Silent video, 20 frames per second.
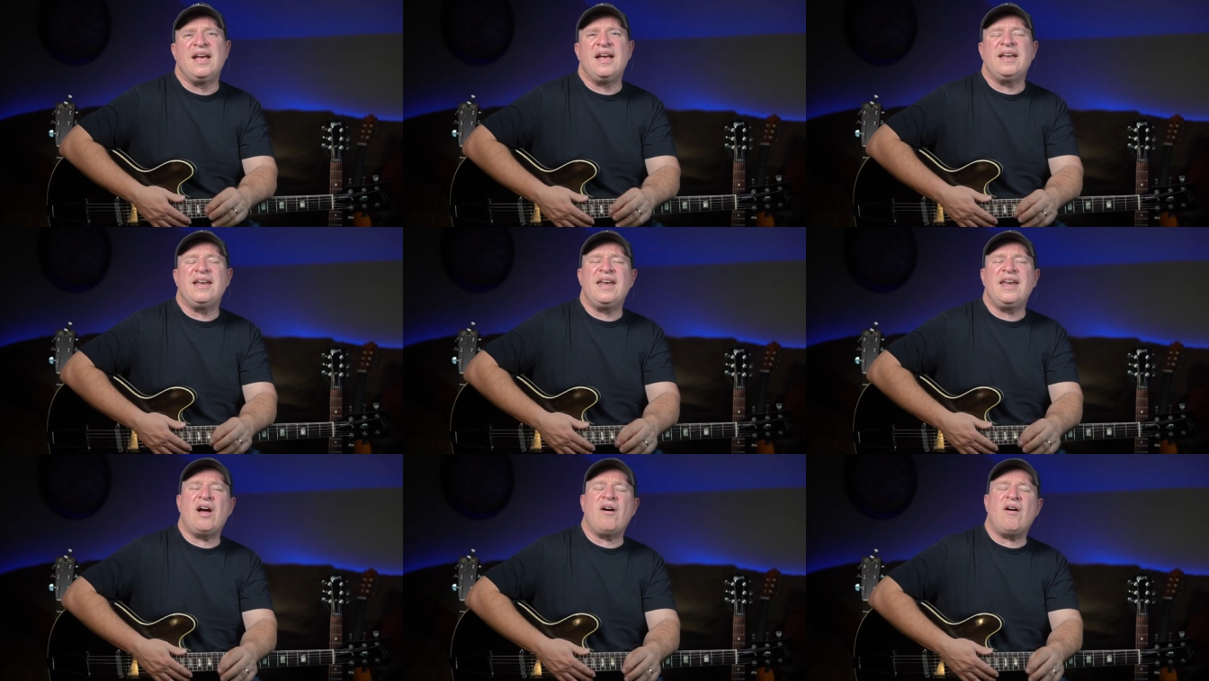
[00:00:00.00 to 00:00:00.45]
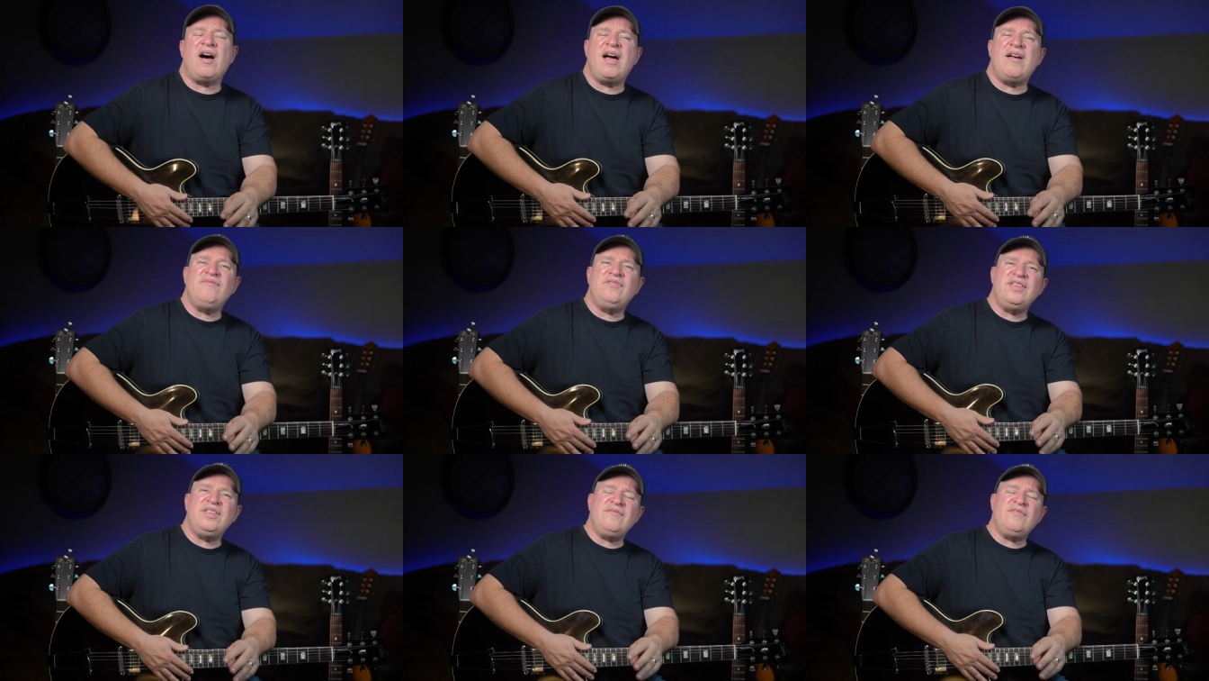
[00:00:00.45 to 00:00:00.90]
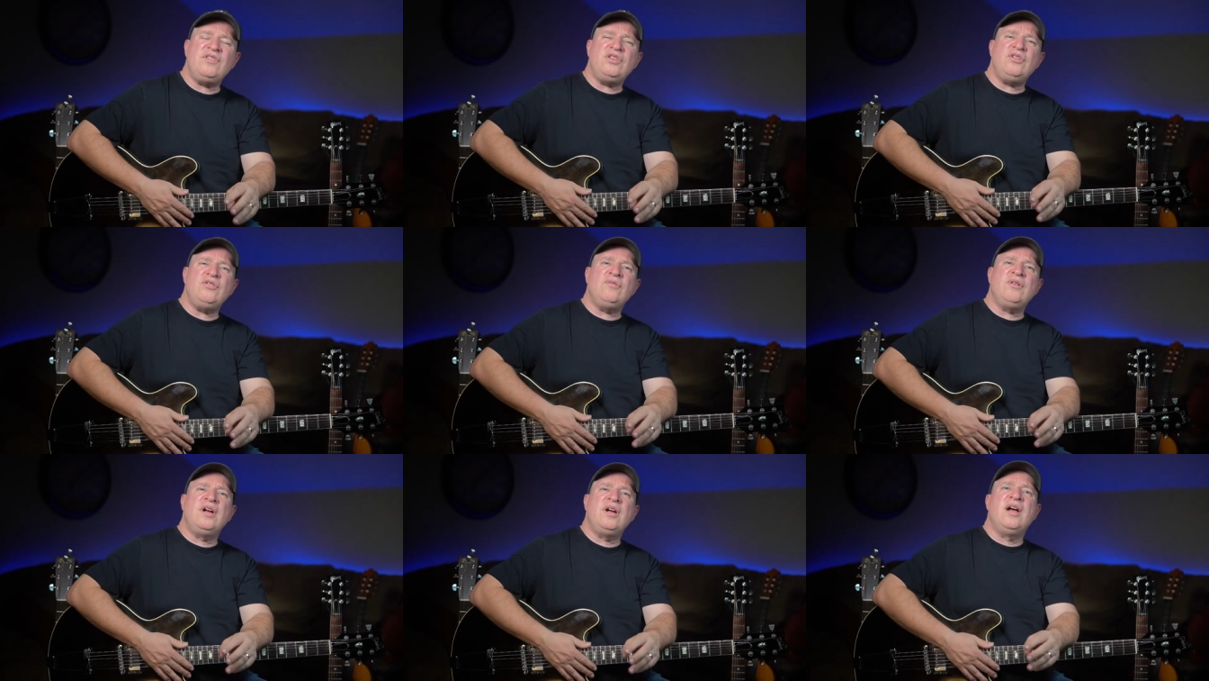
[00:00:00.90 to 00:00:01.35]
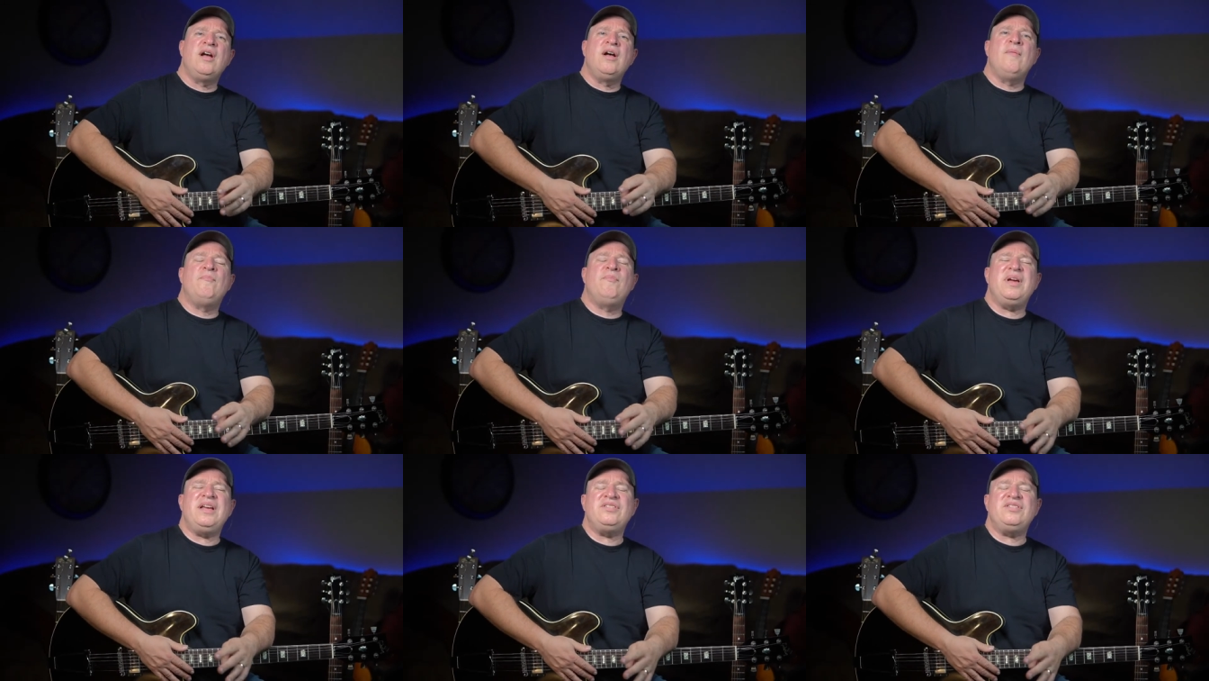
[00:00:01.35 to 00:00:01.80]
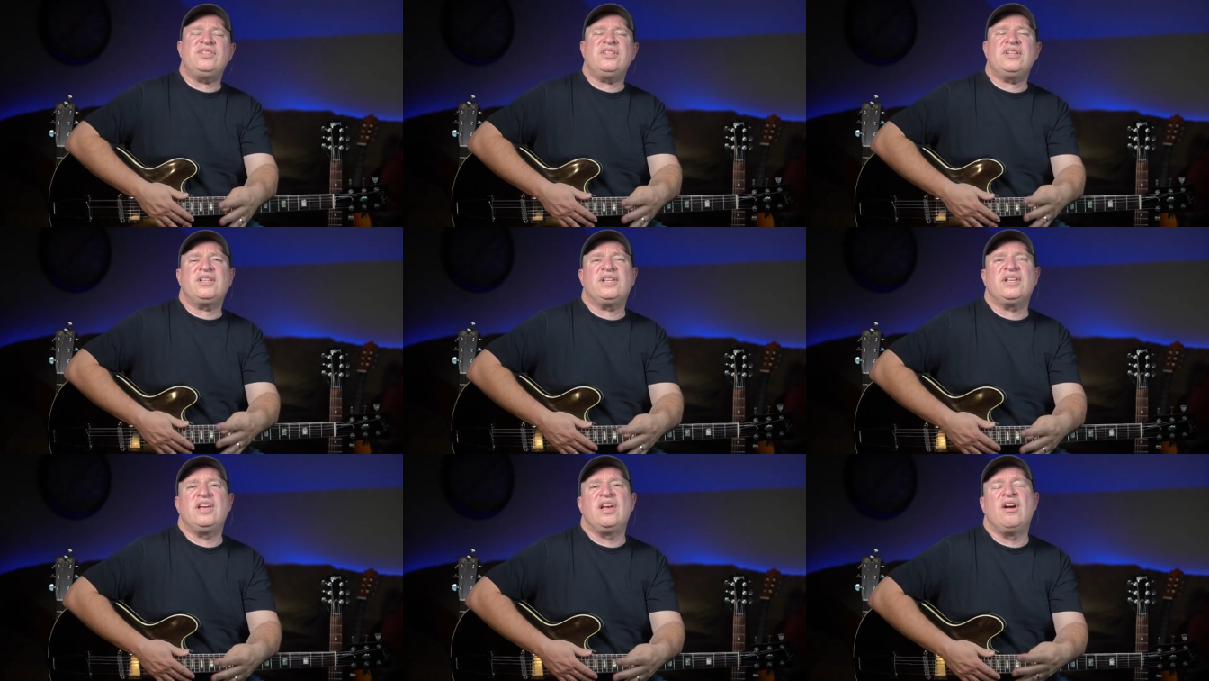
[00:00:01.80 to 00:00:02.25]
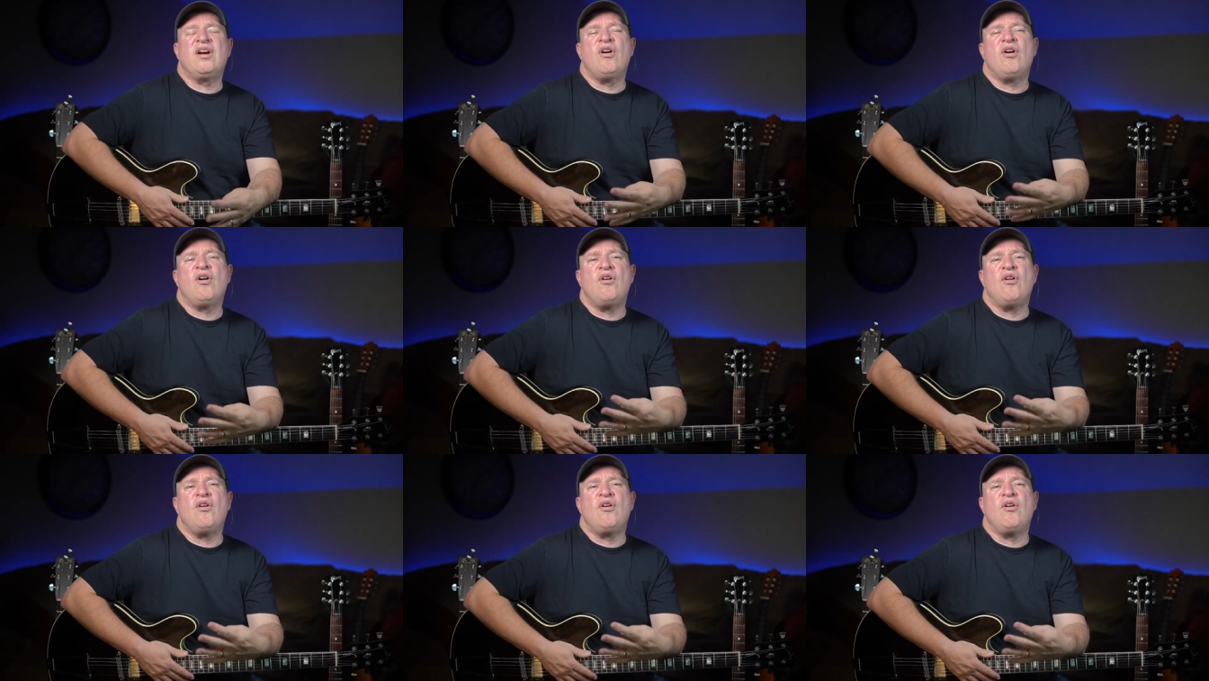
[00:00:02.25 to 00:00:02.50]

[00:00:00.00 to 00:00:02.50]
Now I've given you basically